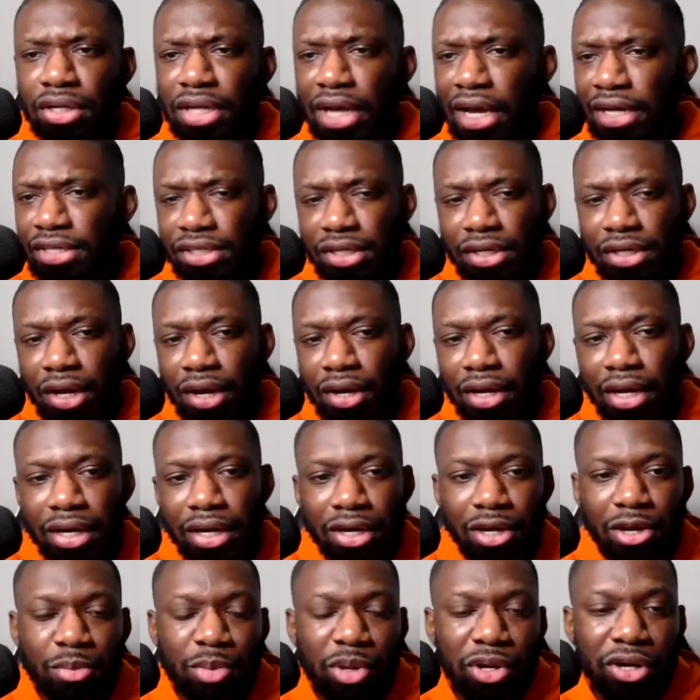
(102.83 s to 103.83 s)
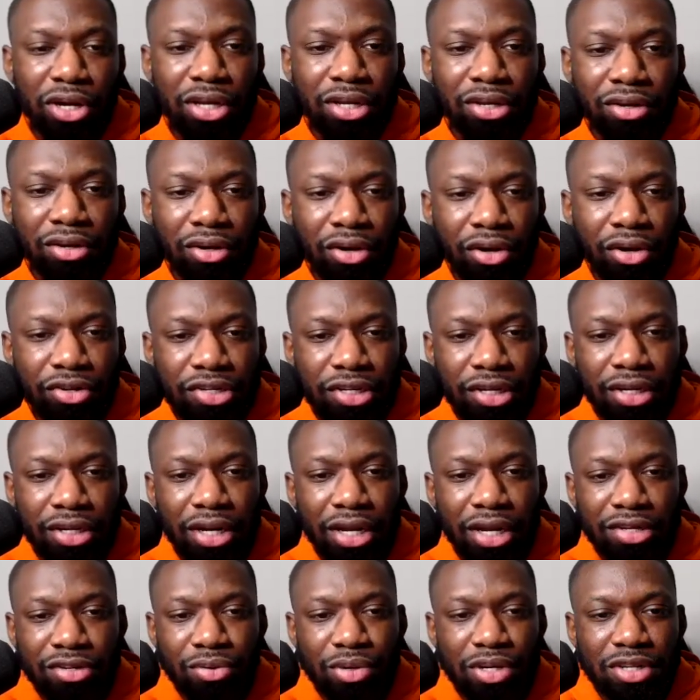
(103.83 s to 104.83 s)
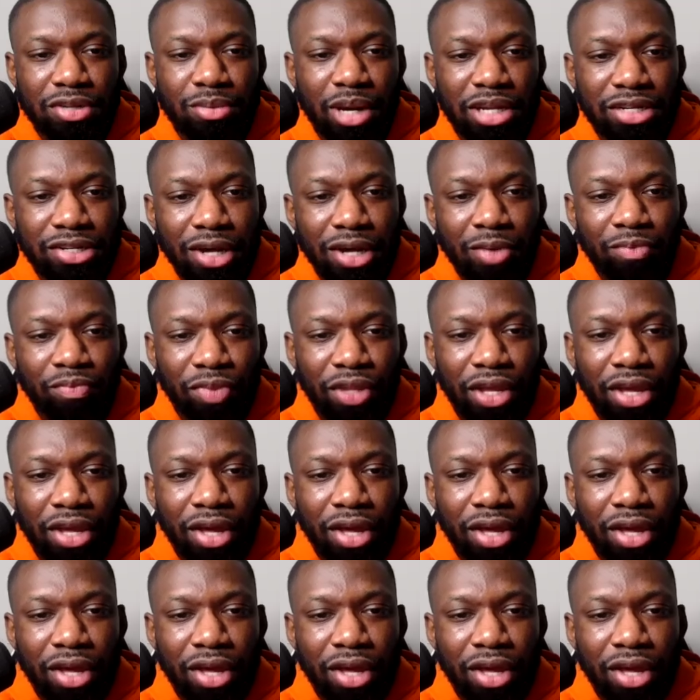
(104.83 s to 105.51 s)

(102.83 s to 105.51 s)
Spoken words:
Actually, y'all get in the community. You can go see it. That's a waste of my time.